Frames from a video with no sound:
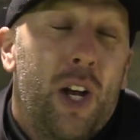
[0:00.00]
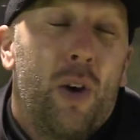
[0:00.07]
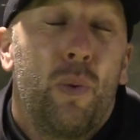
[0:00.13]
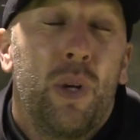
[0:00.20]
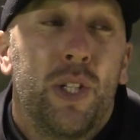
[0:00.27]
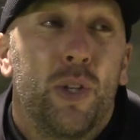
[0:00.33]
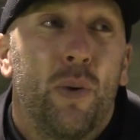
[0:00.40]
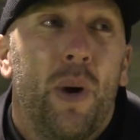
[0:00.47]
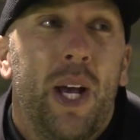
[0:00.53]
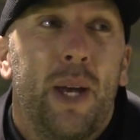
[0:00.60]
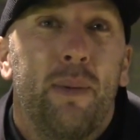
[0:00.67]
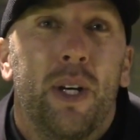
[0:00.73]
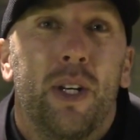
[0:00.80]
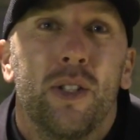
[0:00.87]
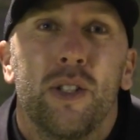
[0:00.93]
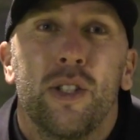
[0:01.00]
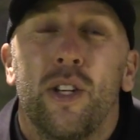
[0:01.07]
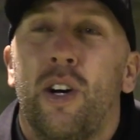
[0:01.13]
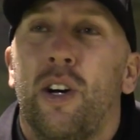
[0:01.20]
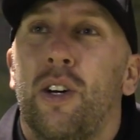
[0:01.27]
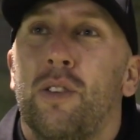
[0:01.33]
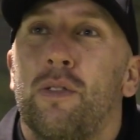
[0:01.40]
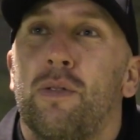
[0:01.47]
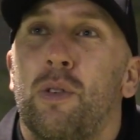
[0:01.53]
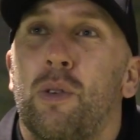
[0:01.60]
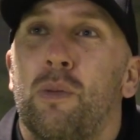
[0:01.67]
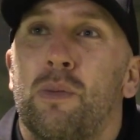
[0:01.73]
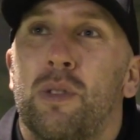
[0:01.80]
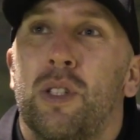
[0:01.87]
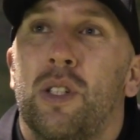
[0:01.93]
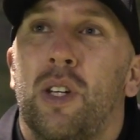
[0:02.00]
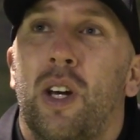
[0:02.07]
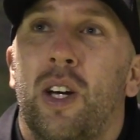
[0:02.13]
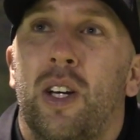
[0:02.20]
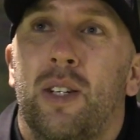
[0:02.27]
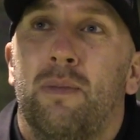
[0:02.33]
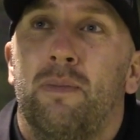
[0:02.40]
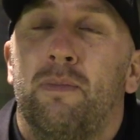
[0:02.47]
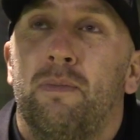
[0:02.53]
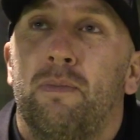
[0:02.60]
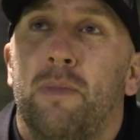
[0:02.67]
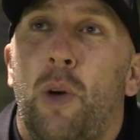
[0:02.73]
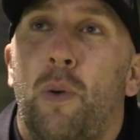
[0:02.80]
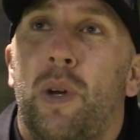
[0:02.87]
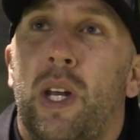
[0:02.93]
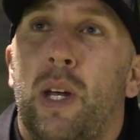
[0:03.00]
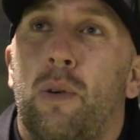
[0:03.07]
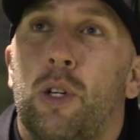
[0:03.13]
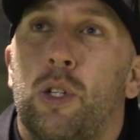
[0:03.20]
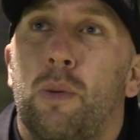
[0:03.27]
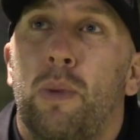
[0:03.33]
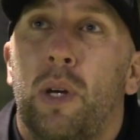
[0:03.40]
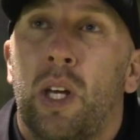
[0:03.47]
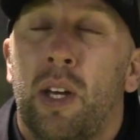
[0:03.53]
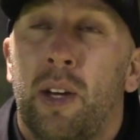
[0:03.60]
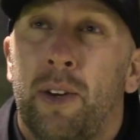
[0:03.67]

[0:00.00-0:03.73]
wins away, because our home form's nowhere near where it should be.